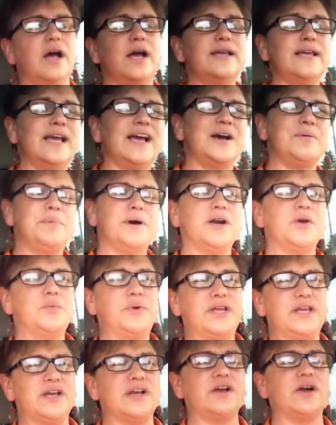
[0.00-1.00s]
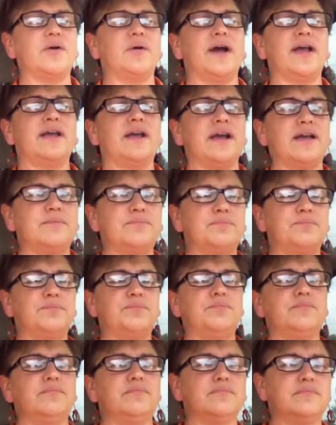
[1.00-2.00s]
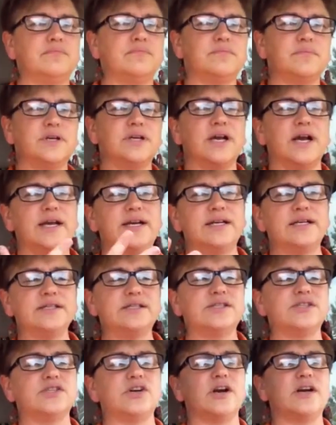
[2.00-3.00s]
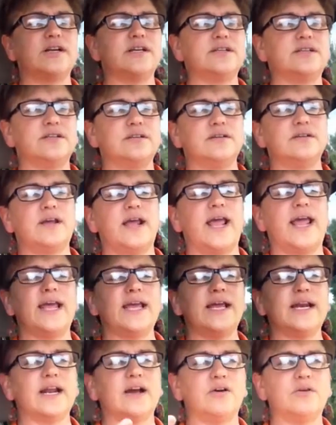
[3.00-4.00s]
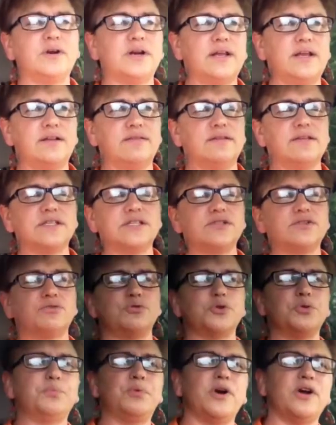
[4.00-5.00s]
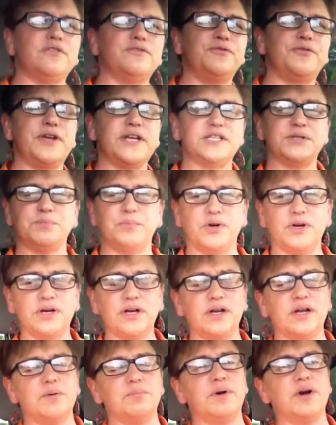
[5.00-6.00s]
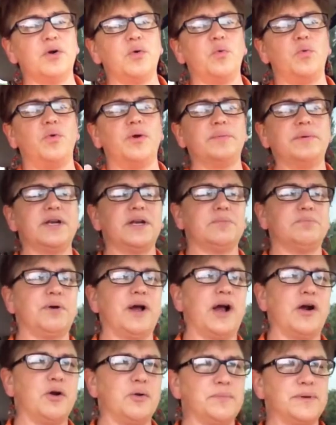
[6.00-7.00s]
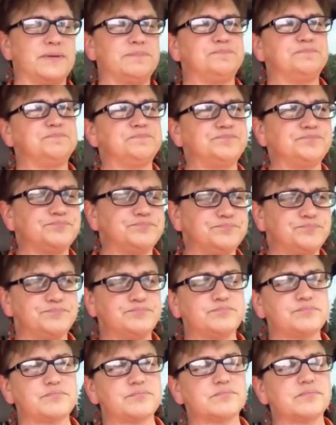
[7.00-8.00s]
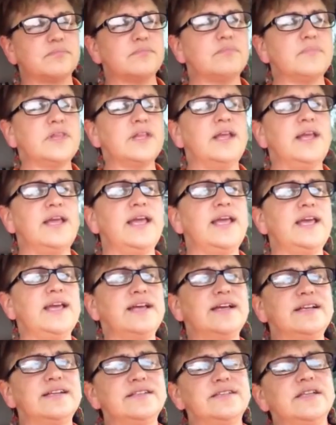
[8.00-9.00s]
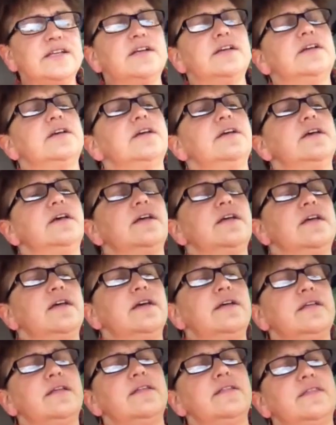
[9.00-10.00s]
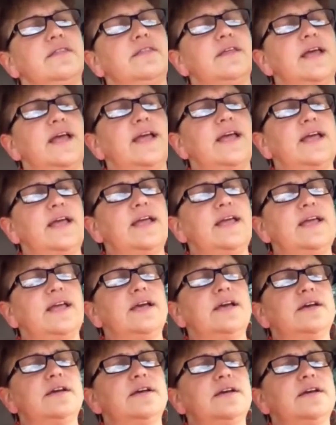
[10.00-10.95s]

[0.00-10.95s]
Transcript: yeah, about a week ago, I kind of started hanging out in this group on Facebook about women empowerment. And they,